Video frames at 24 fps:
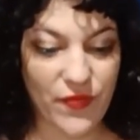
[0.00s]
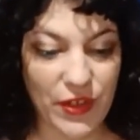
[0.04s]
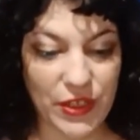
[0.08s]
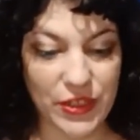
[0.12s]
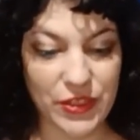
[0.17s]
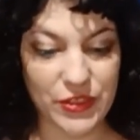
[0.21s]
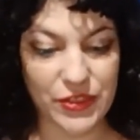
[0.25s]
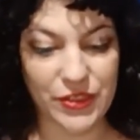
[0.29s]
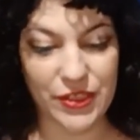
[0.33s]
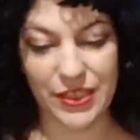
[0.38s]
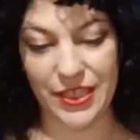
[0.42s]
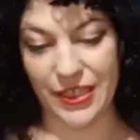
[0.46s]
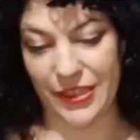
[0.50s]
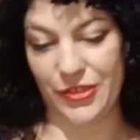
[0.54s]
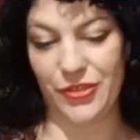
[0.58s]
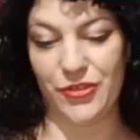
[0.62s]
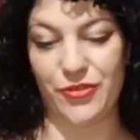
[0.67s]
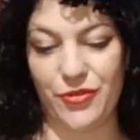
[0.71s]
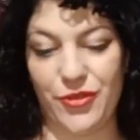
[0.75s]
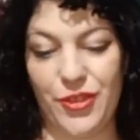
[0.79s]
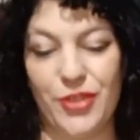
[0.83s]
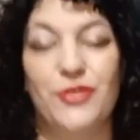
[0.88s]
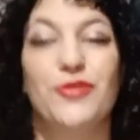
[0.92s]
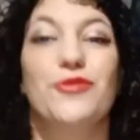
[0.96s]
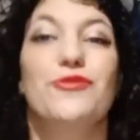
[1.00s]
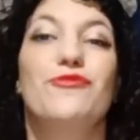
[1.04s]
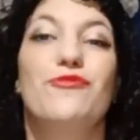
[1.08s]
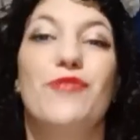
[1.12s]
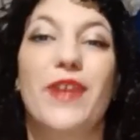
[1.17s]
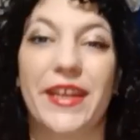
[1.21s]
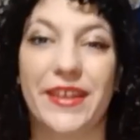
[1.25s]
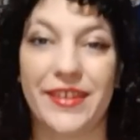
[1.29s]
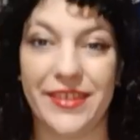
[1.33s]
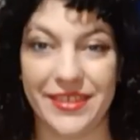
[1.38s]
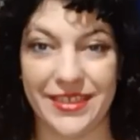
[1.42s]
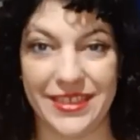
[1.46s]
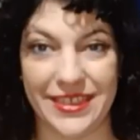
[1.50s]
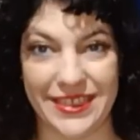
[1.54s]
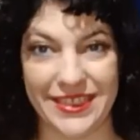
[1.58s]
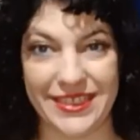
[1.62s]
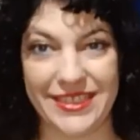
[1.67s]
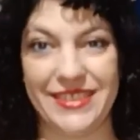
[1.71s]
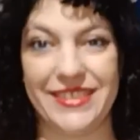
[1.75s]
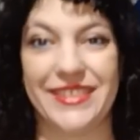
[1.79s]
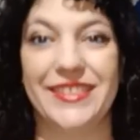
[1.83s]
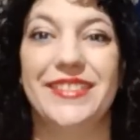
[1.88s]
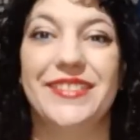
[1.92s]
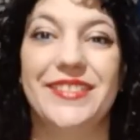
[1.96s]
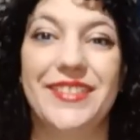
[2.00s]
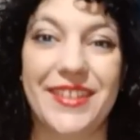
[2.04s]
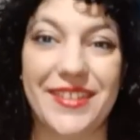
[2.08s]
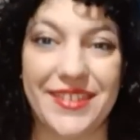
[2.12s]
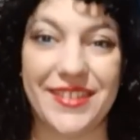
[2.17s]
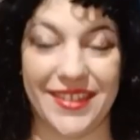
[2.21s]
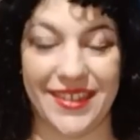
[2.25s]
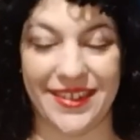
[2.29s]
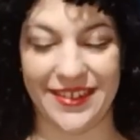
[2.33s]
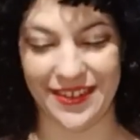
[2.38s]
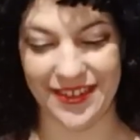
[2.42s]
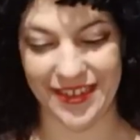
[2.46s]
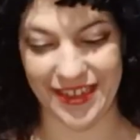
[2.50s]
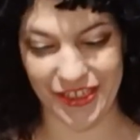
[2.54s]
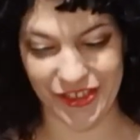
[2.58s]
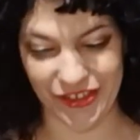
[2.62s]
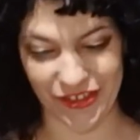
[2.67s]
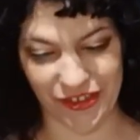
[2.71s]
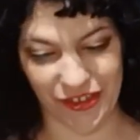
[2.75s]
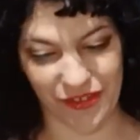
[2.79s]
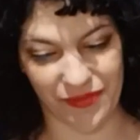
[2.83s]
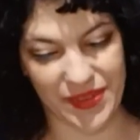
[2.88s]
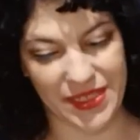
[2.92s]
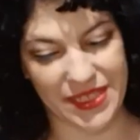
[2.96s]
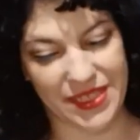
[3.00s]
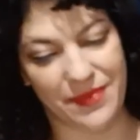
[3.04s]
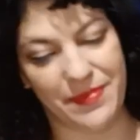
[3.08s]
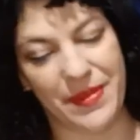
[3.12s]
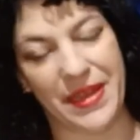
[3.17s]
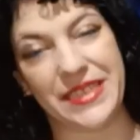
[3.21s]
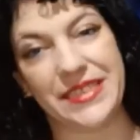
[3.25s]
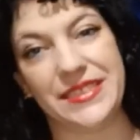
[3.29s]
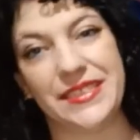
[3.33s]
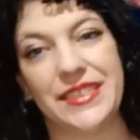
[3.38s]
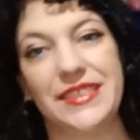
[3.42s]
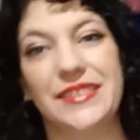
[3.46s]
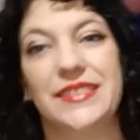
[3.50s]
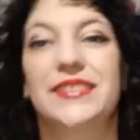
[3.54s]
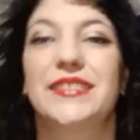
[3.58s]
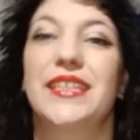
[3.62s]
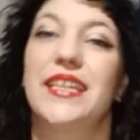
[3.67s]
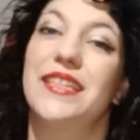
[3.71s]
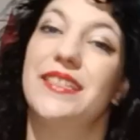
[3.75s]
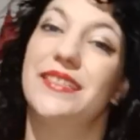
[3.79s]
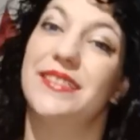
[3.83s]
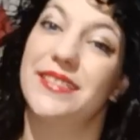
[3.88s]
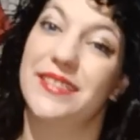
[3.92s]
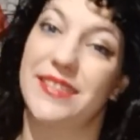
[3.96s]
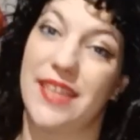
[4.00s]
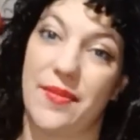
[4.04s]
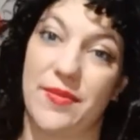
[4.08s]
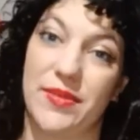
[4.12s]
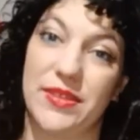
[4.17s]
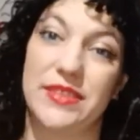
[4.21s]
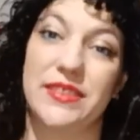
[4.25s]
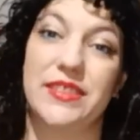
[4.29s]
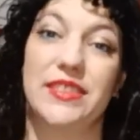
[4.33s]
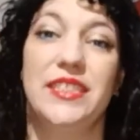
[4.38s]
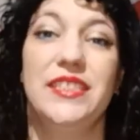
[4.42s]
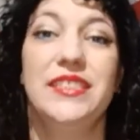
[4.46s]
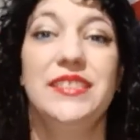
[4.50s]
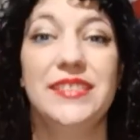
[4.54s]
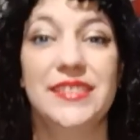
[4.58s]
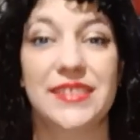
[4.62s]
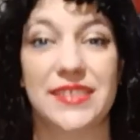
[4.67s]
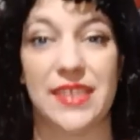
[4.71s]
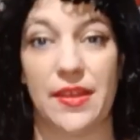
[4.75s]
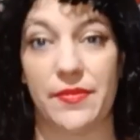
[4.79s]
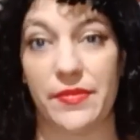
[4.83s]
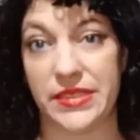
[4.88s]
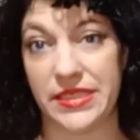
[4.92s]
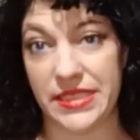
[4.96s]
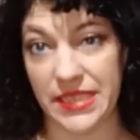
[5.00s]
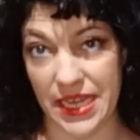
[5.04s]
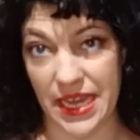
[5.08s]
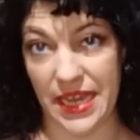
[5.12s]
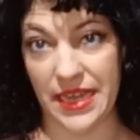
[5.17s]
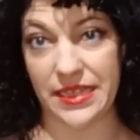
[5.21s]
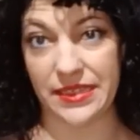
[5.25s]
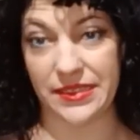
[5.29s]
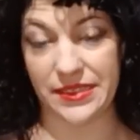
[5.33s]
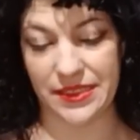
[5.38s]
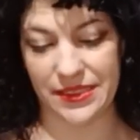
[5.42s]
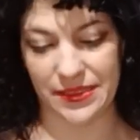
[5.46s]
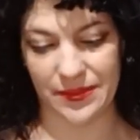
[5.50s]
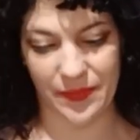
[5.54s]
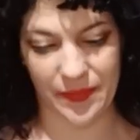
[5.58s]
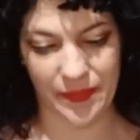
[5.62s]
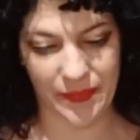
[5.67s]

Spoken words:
first country to recognize the Declaration of Independence in 1778.